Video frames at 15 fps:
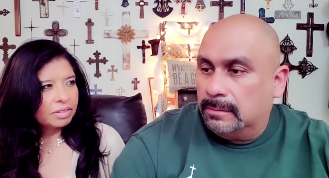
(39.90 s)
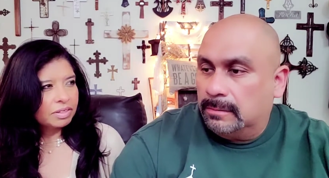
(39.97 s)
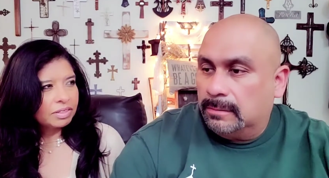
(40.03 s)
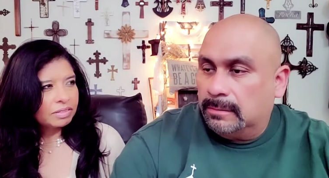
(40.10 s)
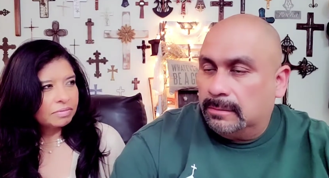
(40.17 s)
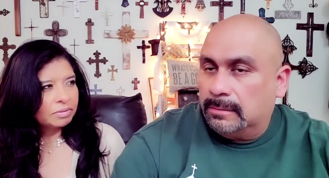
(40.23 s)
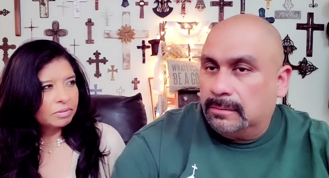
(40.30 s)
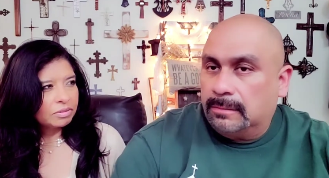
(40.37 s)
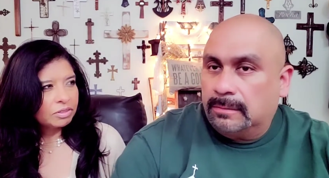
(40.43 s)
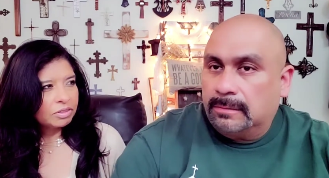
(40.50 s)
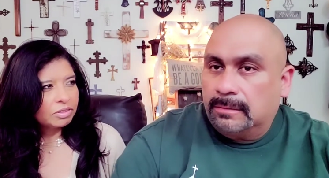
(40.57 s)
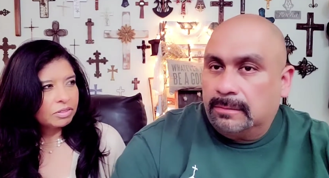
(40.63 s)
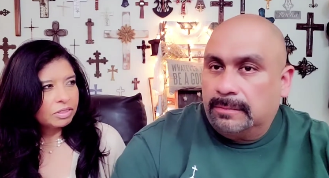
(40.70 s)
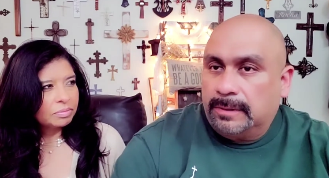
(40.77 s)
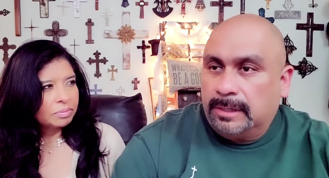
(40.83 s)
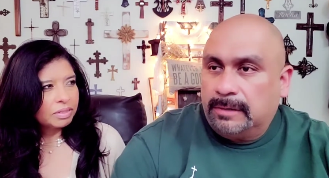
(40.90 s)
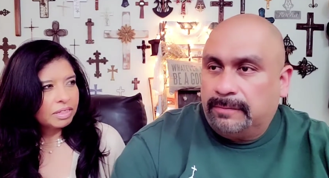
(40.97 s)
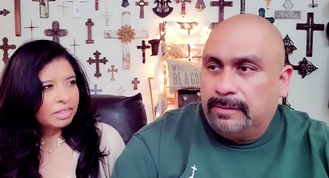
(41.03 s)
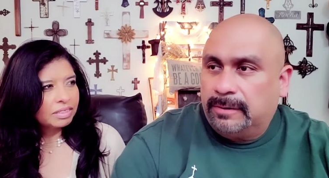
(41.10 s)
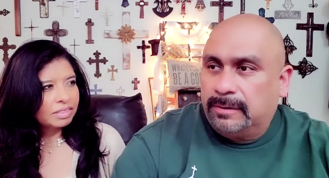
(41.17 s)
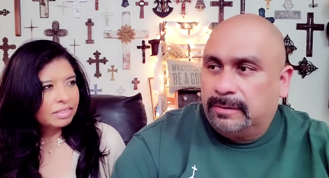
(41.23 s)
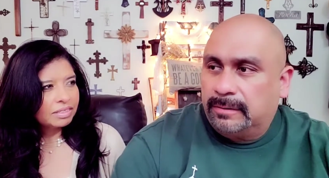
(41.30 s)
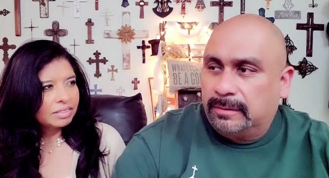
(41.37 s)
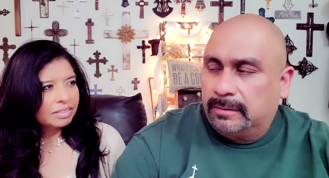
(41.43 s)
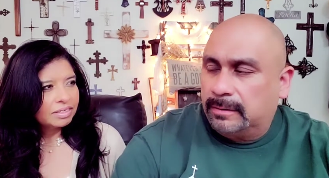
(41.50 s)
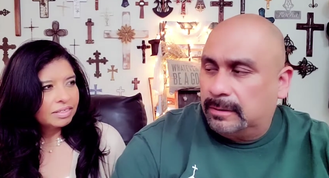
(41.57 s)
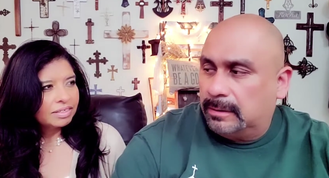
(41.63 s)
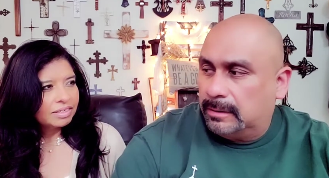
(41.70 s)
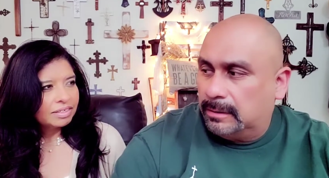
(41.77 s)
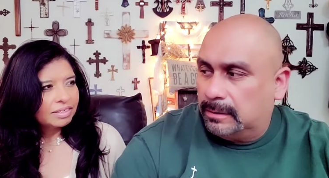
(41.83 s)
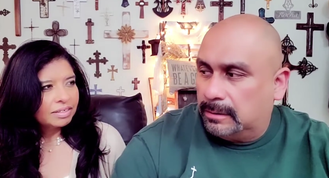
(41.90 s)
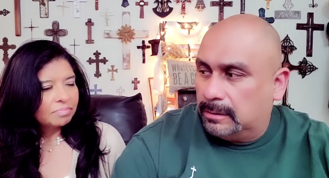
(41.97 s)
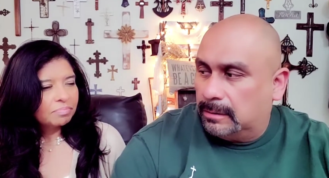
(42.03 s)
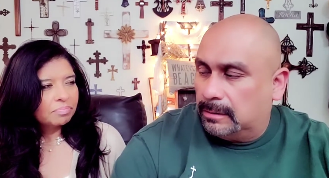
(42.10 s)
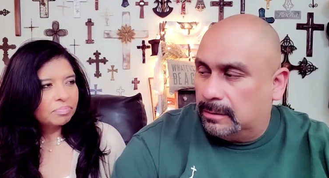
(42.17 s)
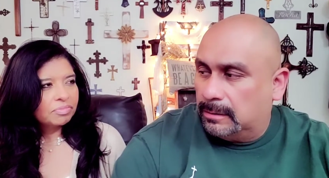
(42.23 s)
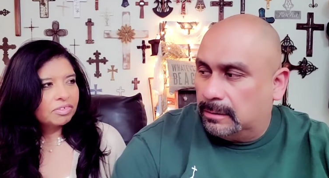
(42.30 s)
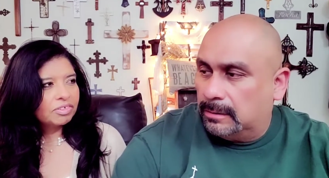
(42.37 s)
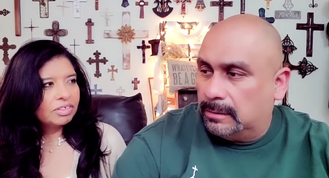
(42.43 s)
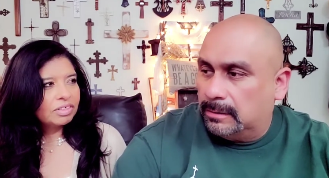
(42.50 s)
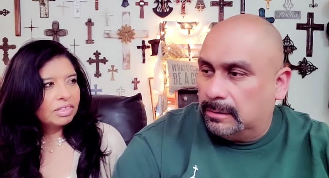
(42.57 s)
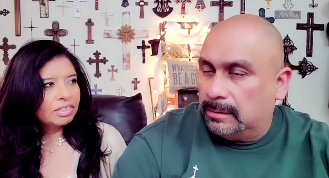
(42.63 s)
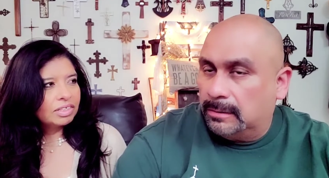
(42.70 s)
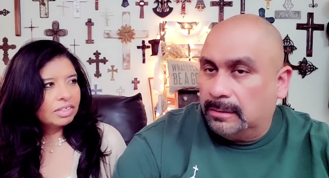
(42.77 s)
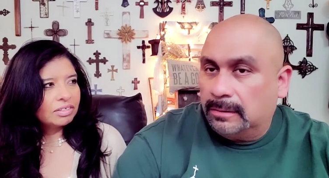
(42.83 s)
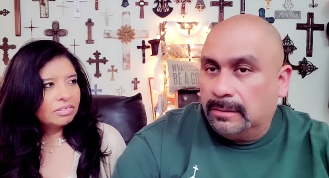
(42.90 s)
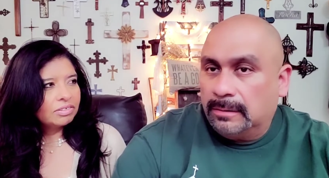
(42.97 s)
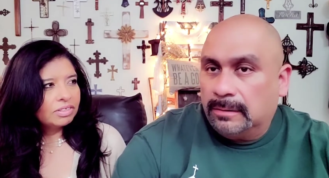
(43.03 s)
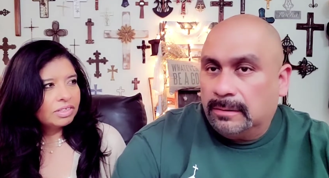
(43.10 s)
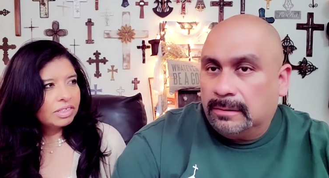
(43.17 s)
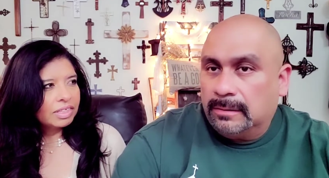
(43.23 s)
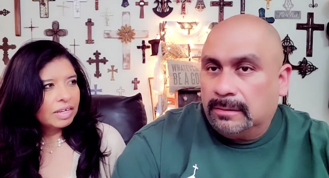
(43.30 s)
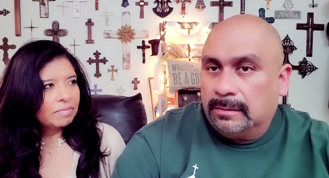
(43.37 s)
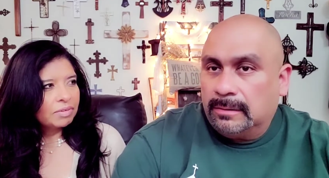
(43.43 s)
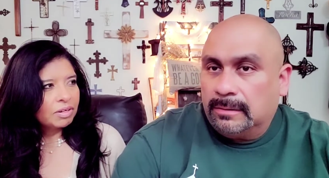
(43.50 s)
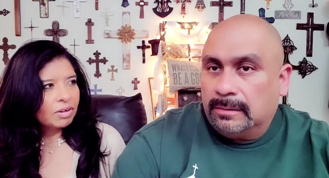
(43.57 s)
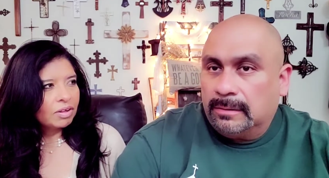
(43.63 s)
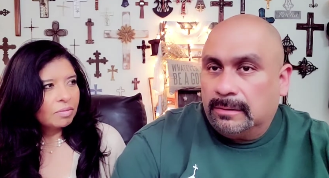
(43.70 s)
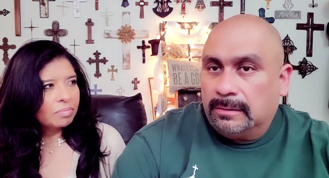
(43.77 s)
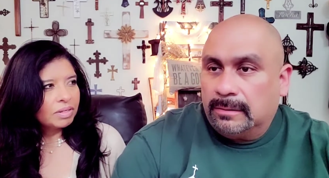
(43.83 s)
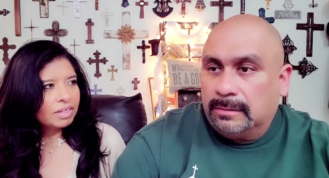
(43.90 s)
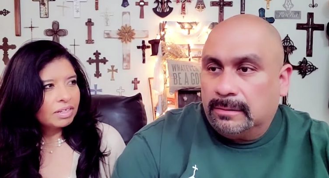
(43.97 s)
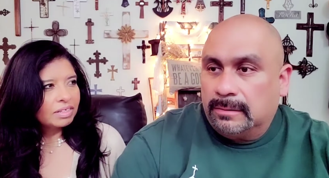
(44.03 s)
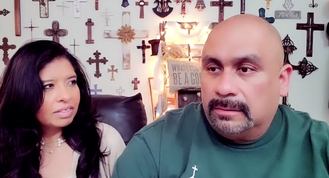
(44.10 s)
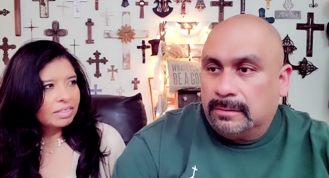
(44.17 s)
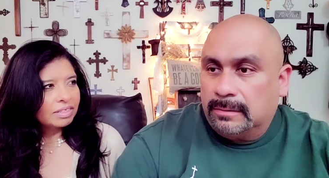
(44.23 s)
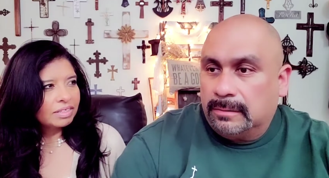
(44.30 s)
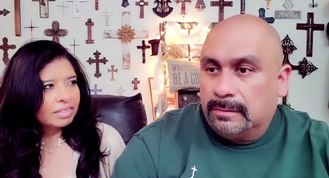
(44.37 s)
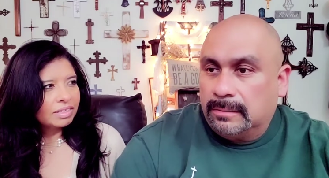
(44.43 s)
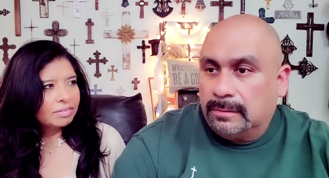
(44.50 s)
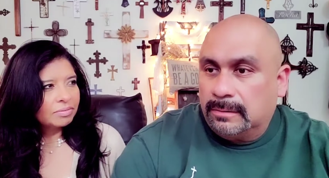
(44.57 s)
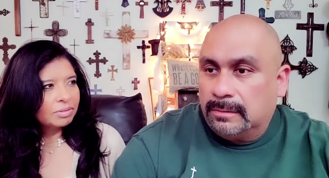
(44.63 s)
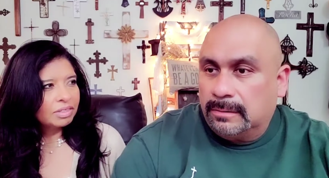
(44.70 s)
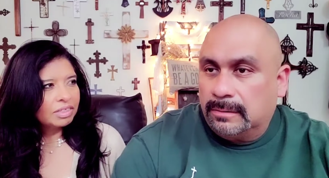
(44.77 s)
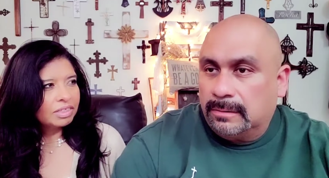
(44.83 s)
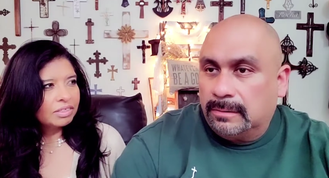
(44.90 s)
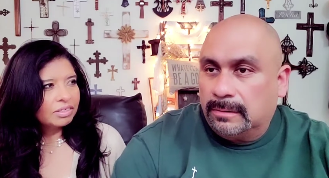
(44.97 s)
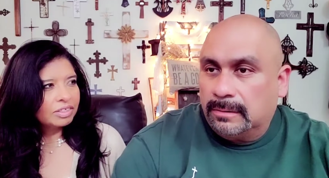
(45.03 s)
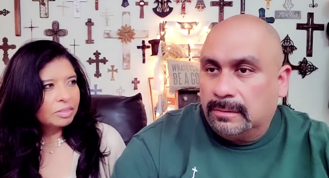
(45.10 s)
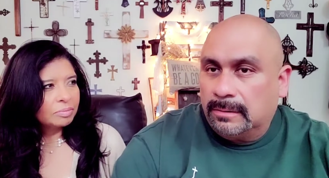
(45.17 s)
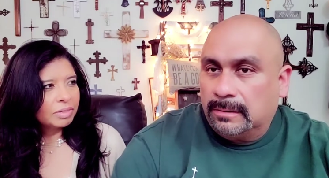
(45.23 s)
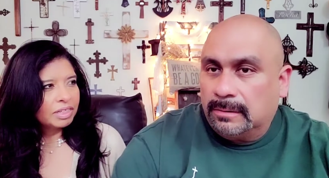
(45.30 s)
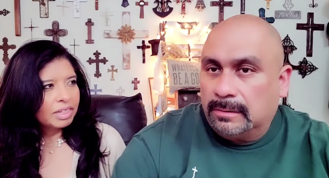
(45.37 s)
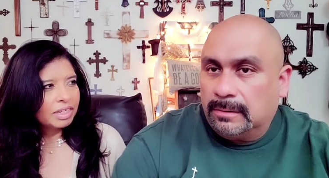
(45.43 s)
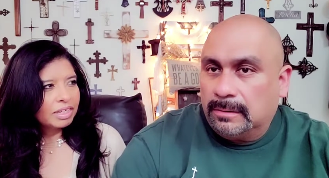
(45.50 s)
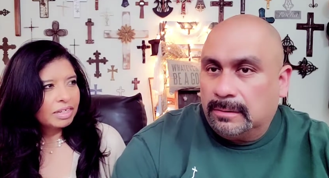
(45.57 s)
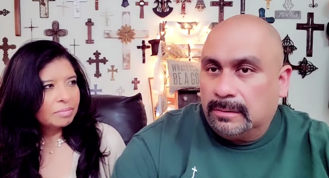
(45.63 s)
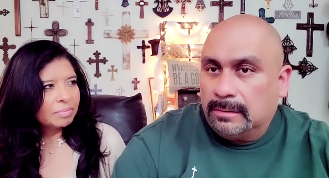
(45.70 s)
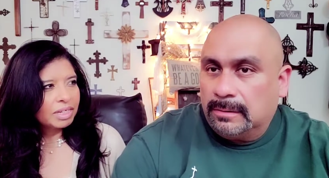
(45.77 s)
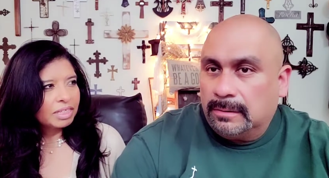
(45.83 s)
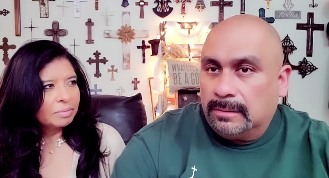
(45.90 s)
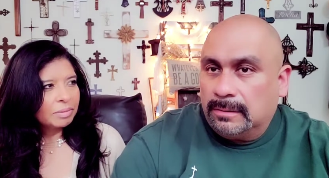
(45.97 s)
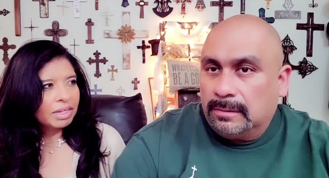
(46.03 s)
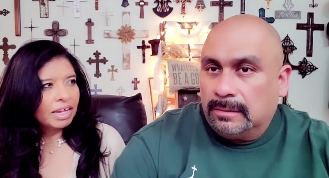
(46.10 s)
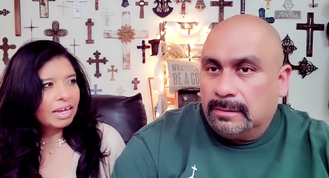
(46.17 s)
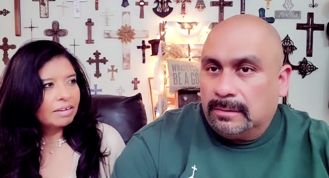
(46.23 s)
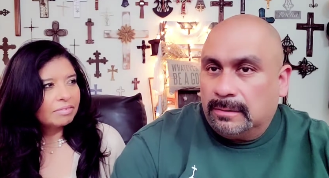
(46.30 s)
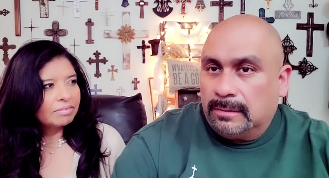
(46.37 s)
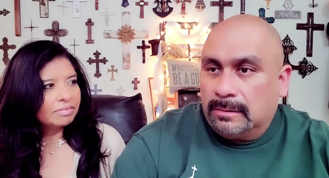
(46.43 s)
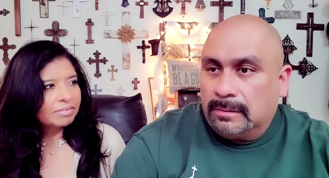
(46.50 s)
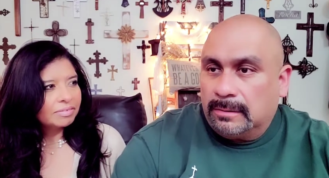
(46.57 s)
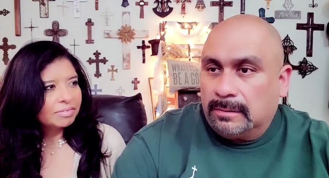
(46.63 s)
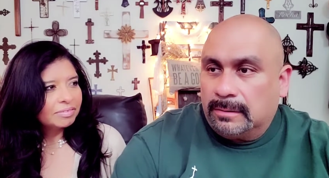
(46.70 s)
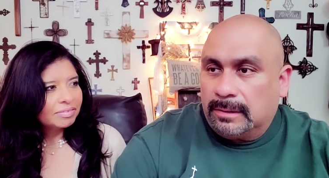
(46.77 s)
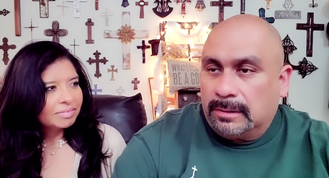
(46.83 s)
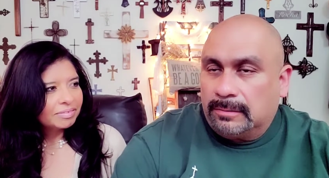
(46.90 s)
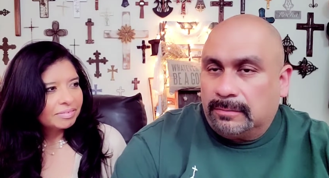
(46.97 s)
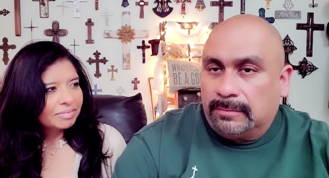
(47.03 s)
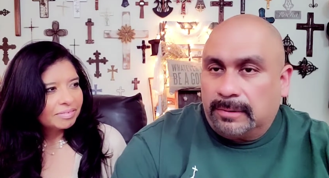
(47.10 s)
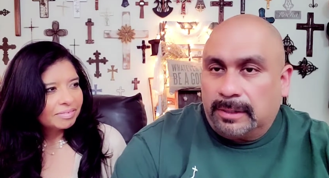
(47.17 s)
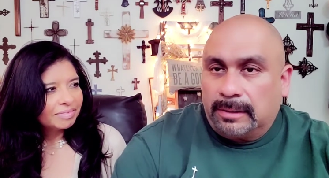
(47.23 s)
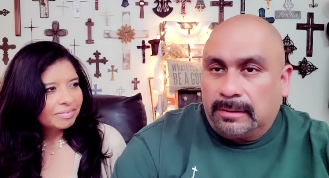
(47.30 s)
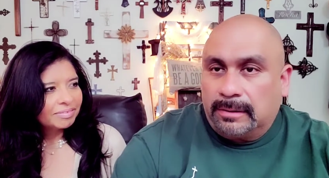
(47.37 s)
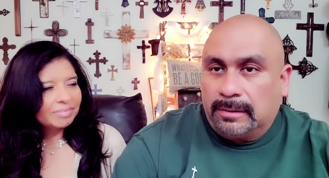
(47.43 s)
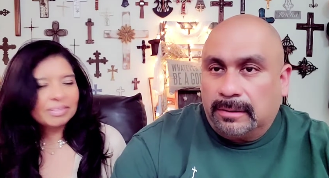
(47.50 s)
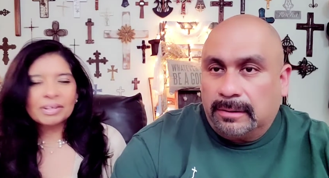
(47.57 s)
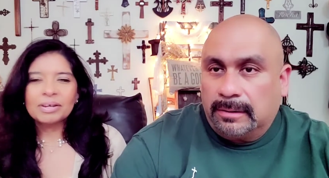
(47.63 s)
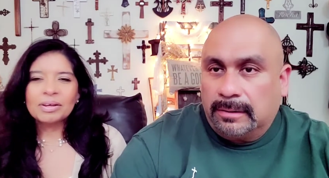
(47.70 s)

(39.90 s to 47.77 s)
Speaker 1: the devotionals?"
Speaker 2: We please? Never disagree.
Speaker 1: She says, "Can you just save it all because it really starts my day and it makes me laugh."
Speaker 2: That's weird.